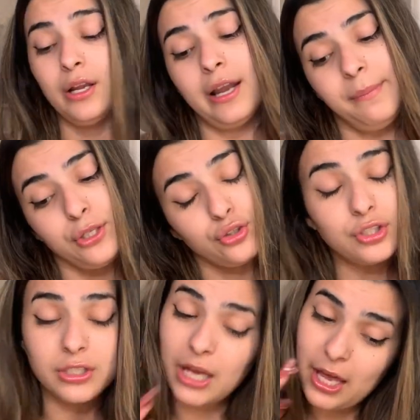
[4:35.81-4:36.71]
let me
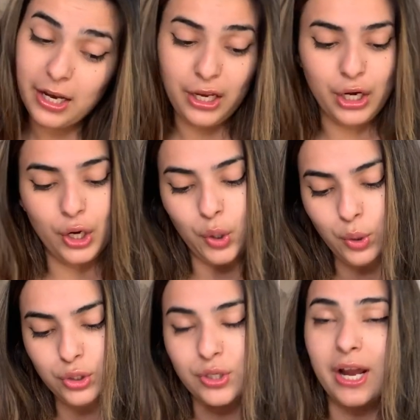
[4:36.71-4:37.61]
just get it, you
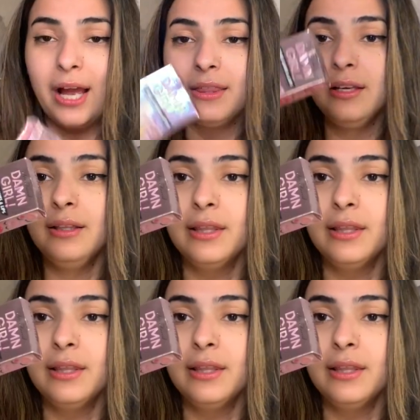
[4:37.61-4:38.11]
know. So I got the